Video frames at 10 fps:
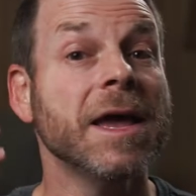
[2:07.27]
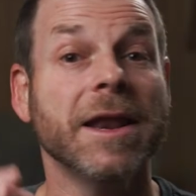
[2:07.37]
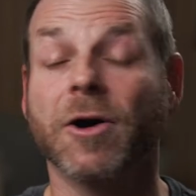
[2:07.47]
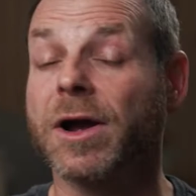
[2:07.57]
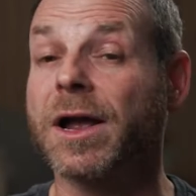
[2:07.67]

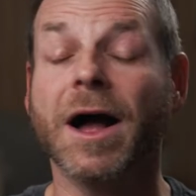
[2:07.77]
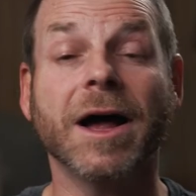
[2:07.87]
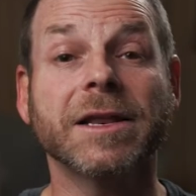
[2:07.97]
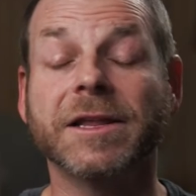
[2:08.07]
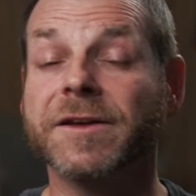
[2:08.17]
Now,
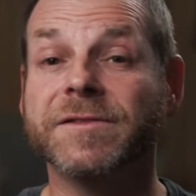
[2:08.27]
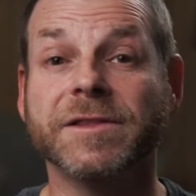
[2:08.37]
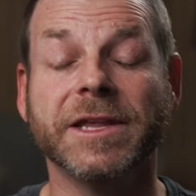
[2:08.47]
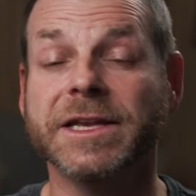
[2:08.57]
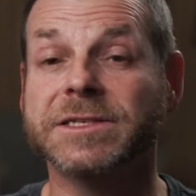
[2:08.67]
God
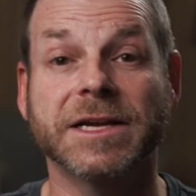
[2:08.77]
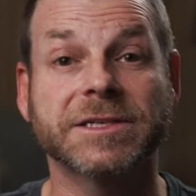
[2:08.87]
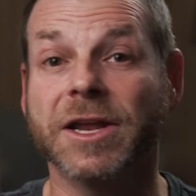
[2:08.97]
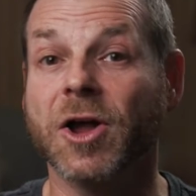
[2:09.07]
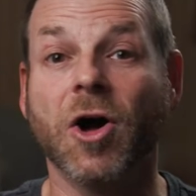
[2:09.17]
leads
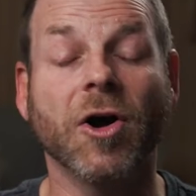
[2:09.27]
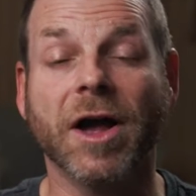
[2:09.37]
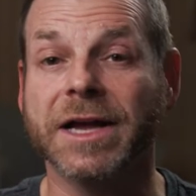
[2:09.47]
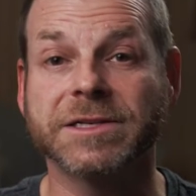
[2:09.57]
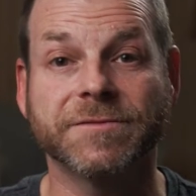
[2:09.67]
us in all
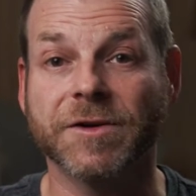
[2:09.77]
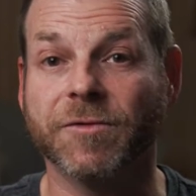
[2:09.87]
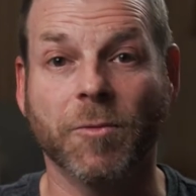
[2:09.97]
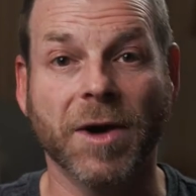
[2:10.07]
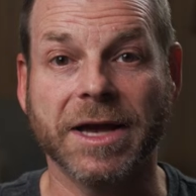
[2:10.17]
kinds of
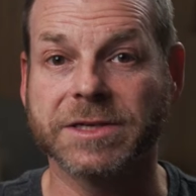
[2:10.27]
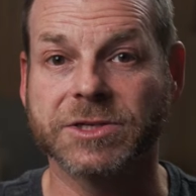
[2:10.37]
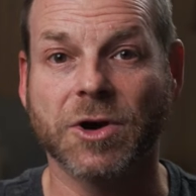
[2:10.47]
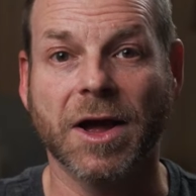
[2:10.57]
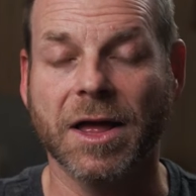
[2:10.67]
different ways.
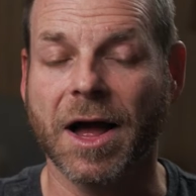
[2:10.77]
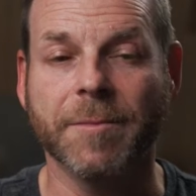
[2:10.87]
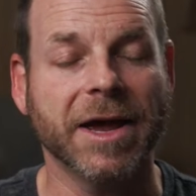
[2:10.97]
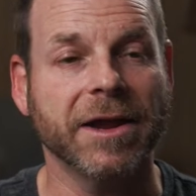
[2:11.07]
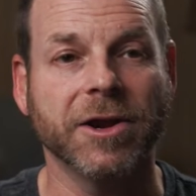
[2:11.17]
And so
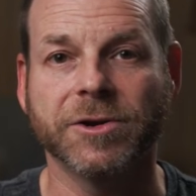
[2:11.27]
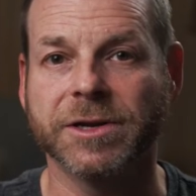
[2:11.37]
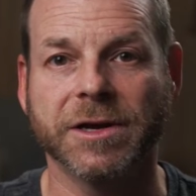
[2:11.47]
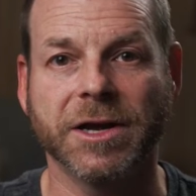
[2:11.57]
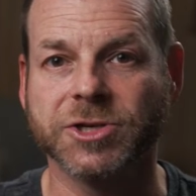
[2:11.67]
I'm not here
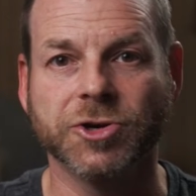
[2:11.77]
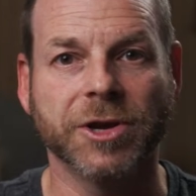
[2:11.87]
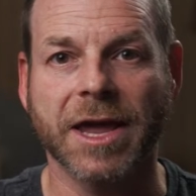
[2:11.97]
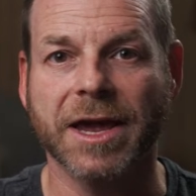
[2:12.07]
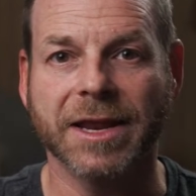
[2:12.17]
to
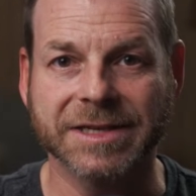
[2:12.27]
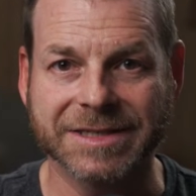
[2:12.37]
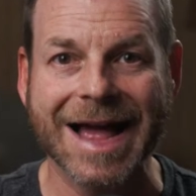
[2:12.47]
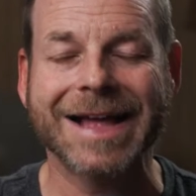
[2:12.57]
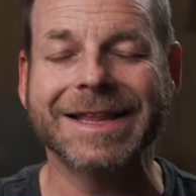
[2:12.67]
adjudicate
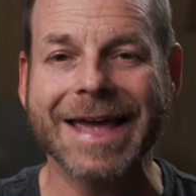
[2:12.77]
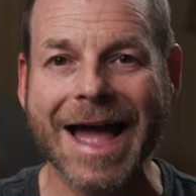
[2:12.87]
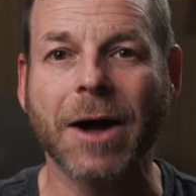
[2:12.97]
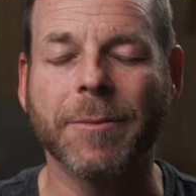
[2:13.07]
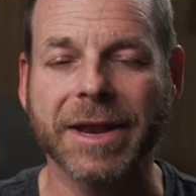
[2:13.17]
exactly
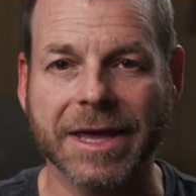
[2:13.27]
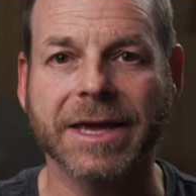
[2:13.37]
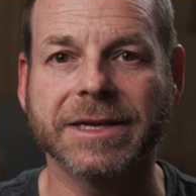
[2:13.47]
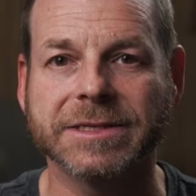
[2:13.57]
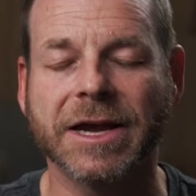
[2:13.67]
how many
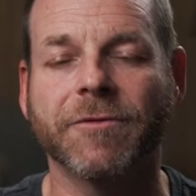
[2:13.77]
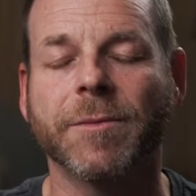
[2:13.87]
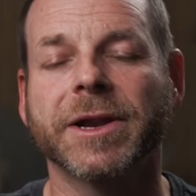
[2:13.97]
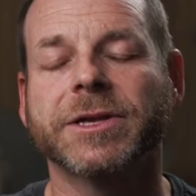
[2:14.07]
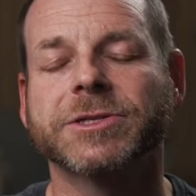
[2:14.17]
kids
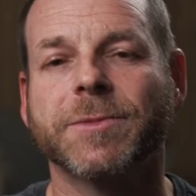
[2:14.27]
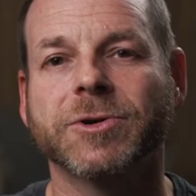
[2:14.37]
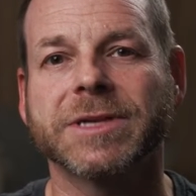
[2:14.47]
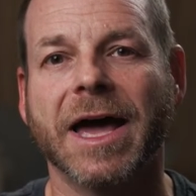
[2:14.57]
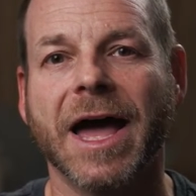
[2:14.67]
everybody is
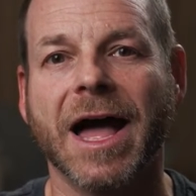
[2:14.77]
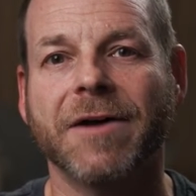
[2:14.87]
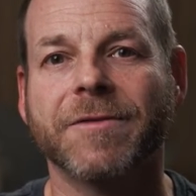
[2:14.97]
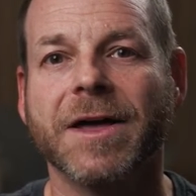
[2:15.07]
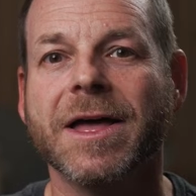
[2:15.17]
supposed to
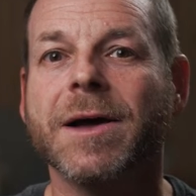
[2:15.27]
have.